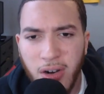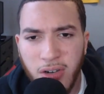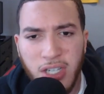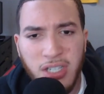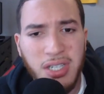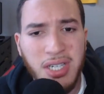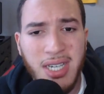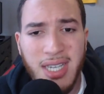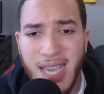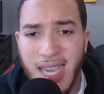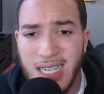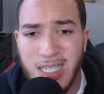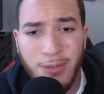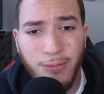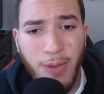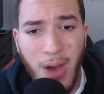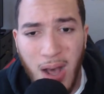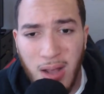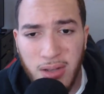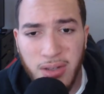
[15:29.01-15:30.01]
Just in case,
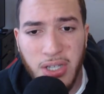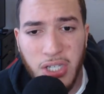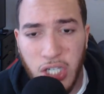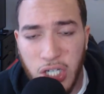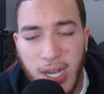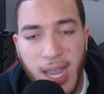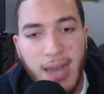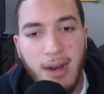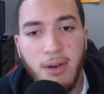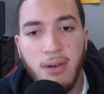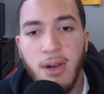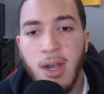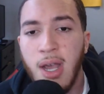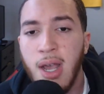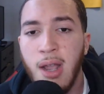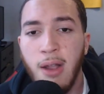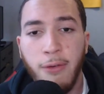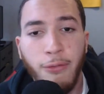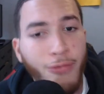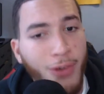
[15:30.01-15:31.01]
follow the channel,
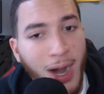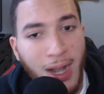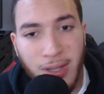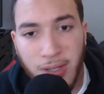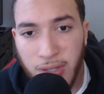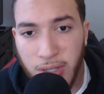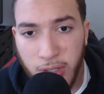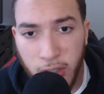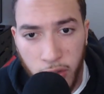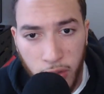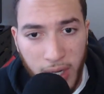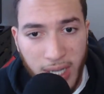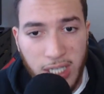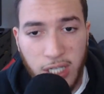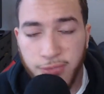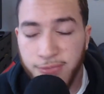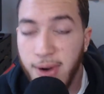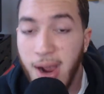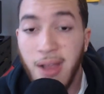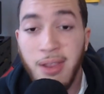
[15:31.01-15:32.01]
follow the Twitch,
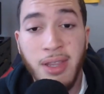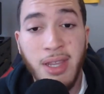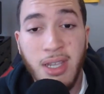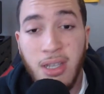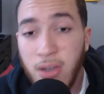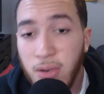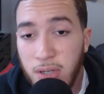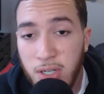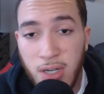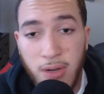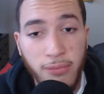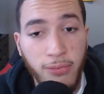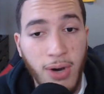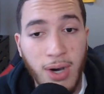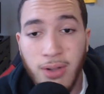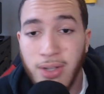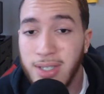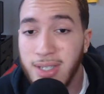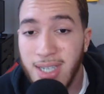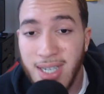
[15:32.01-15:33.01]
follow the YouTube,
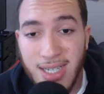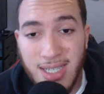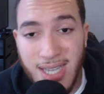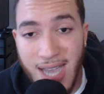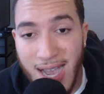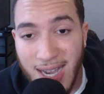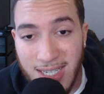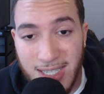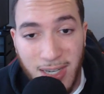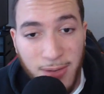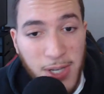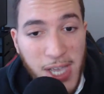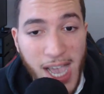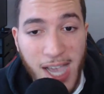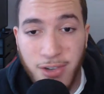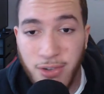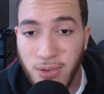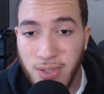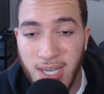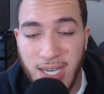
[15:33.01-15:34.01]
follow the TikTok. Some
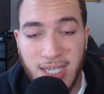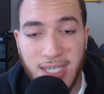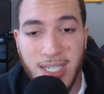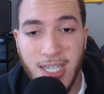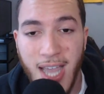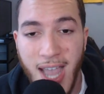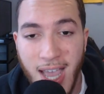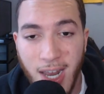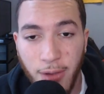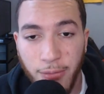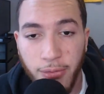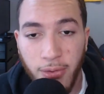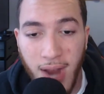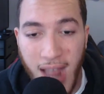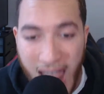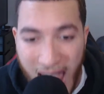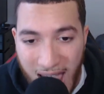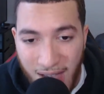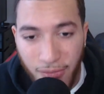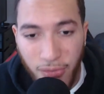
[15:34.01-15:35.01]
Casual Takes is the handle for
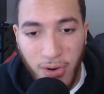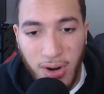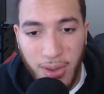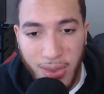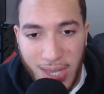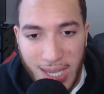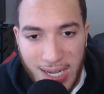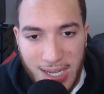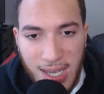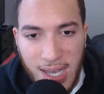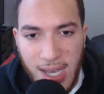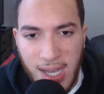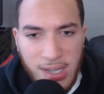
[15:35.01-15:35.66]
everything.